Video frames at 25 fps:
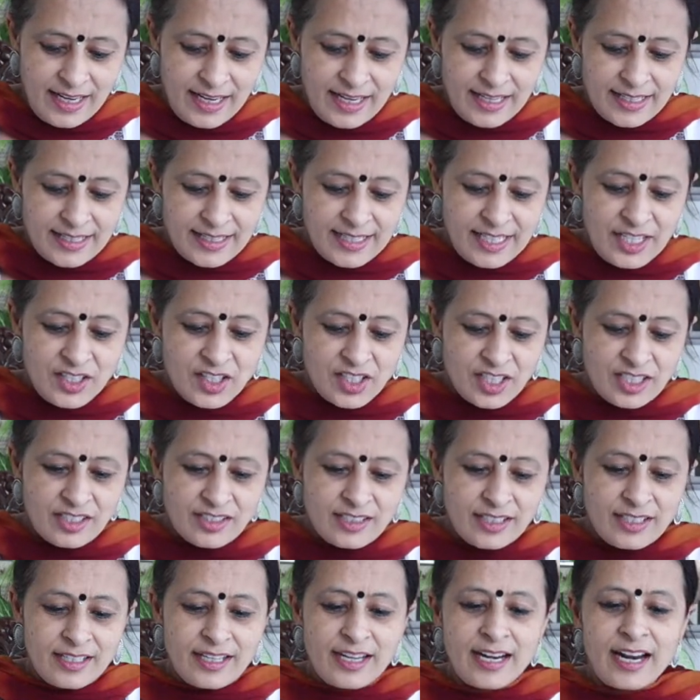See,
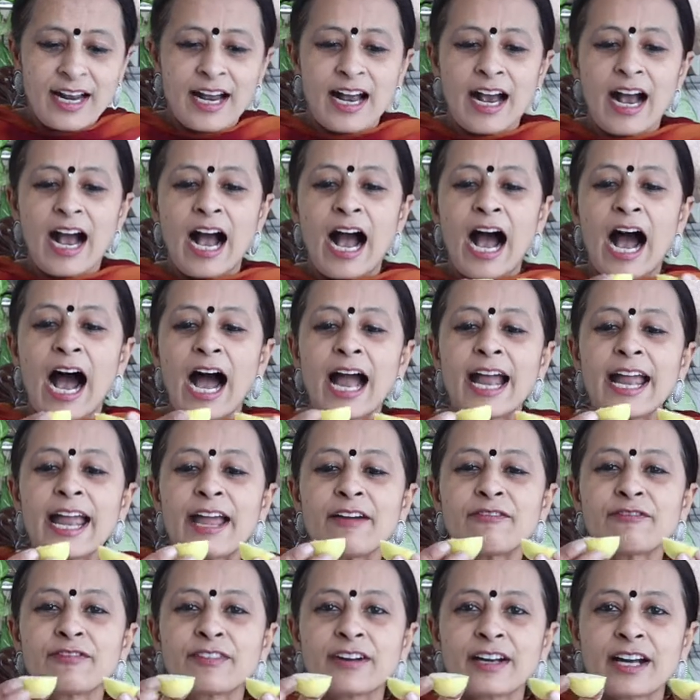children, I
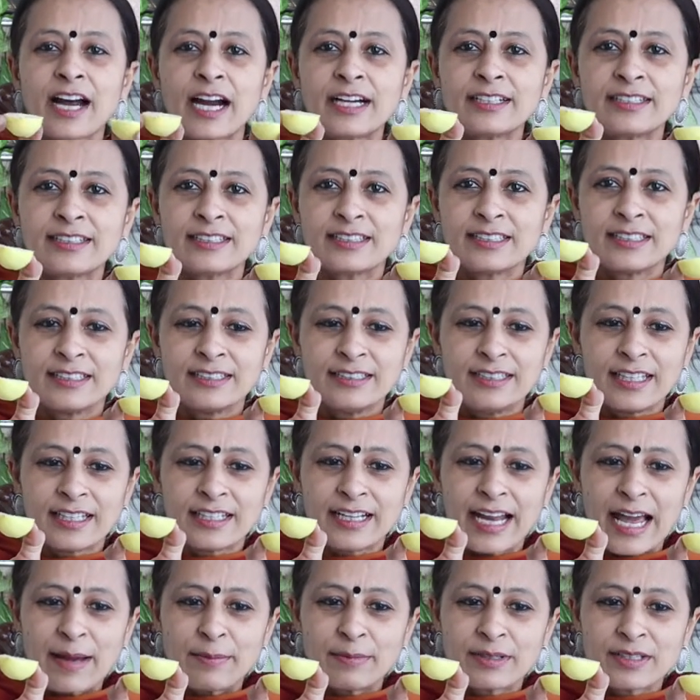have cut the
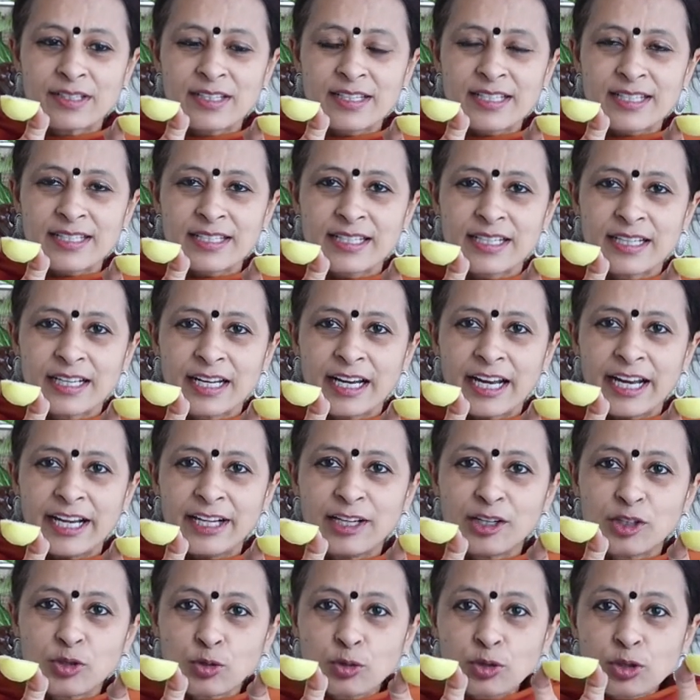lemons
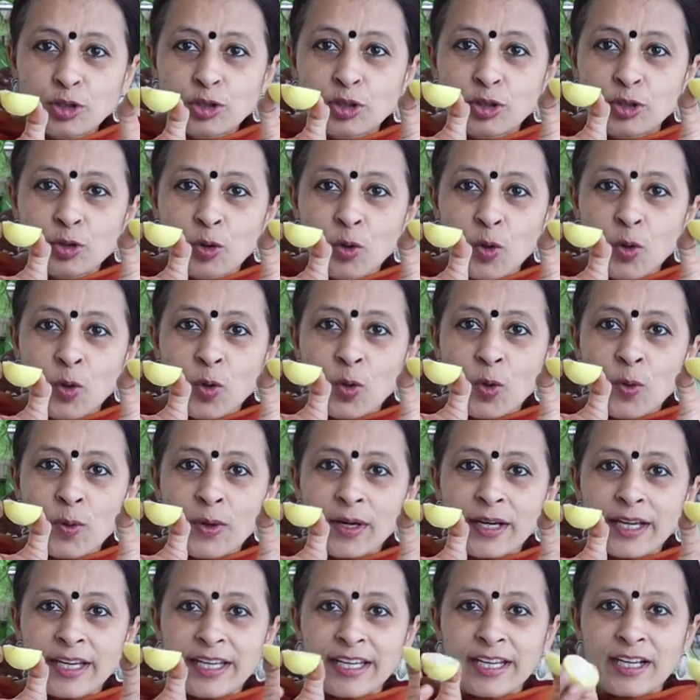into
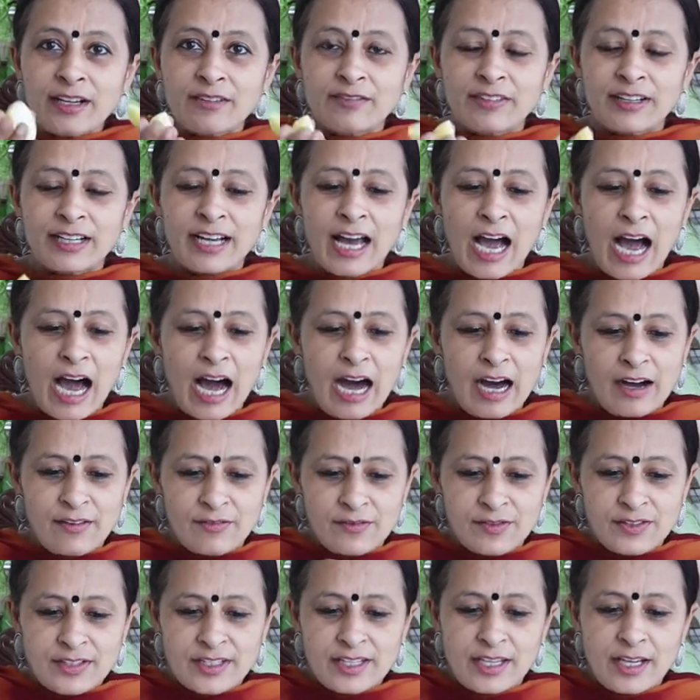two equal
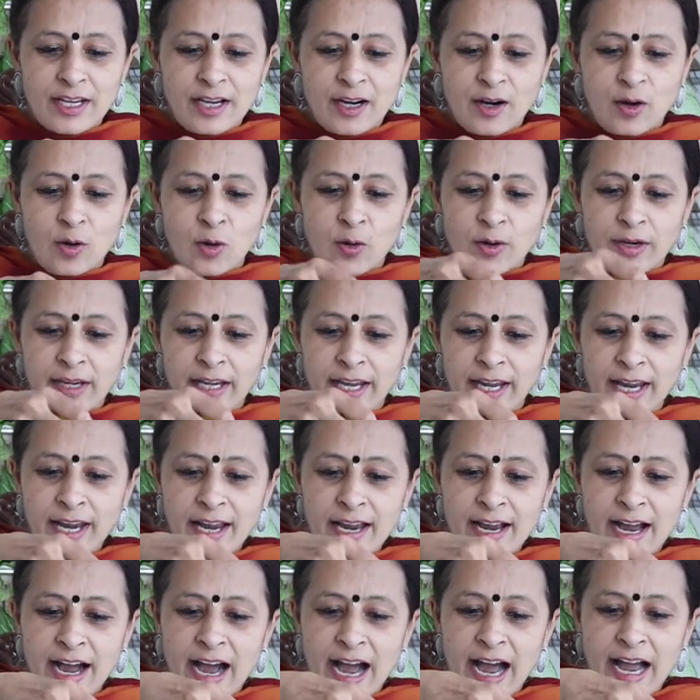halves.
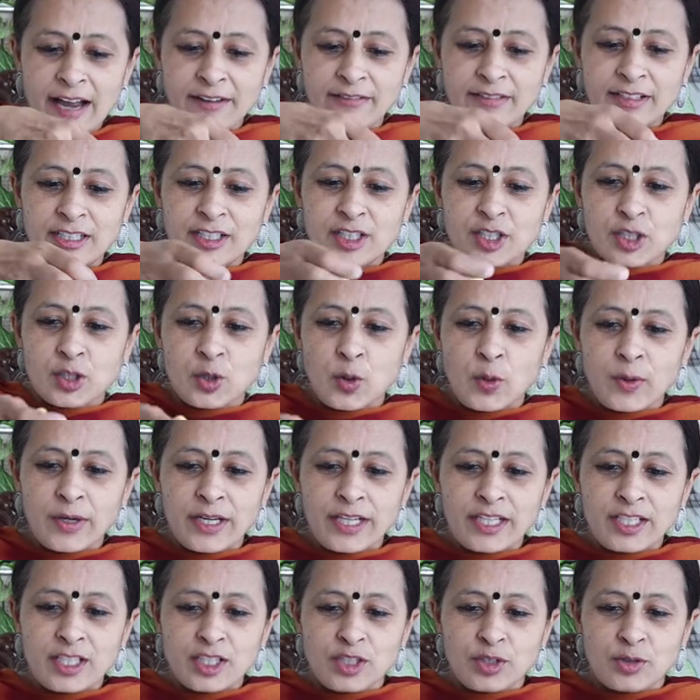Okay, I will show
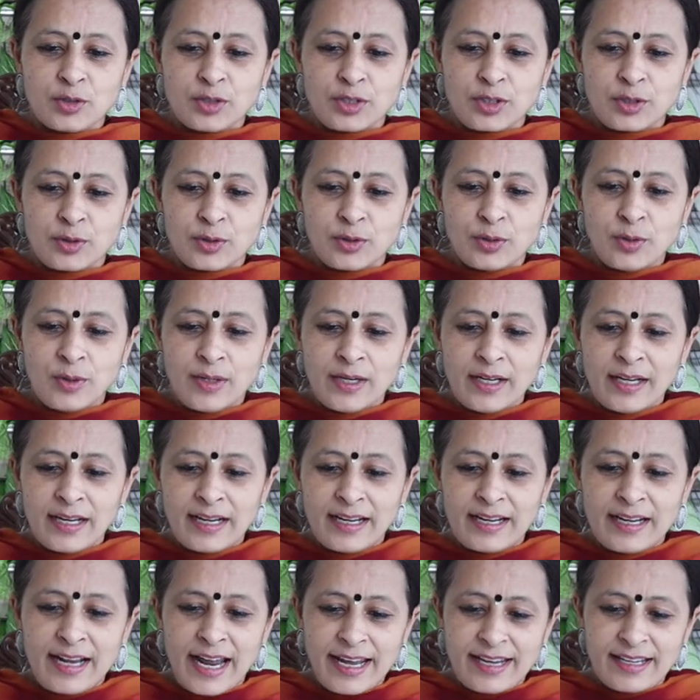it to you
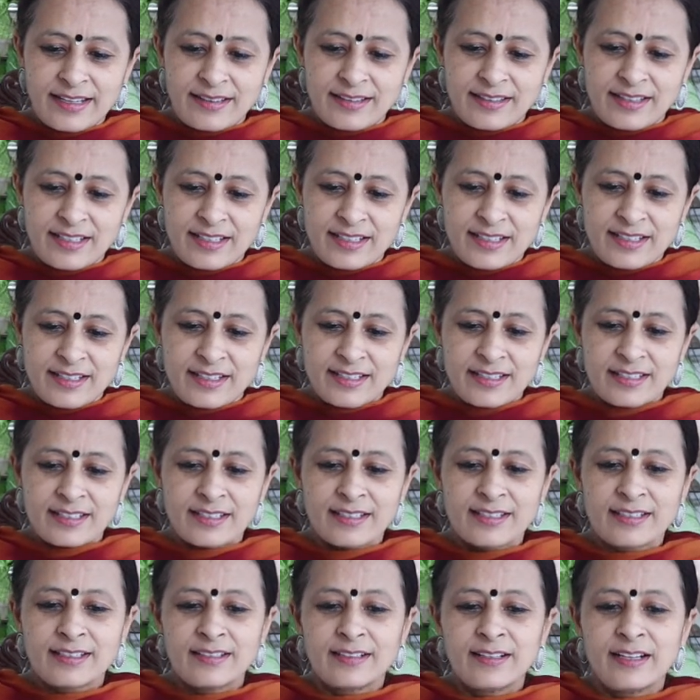like this.
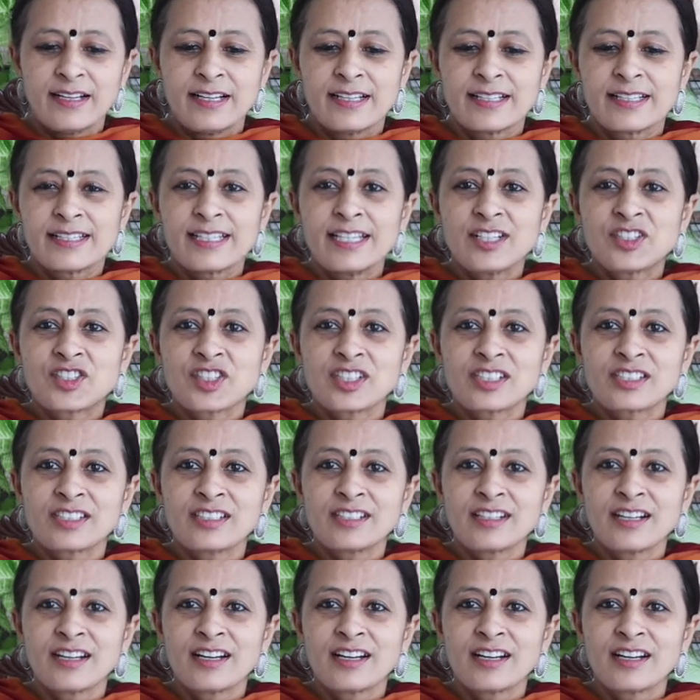See, children,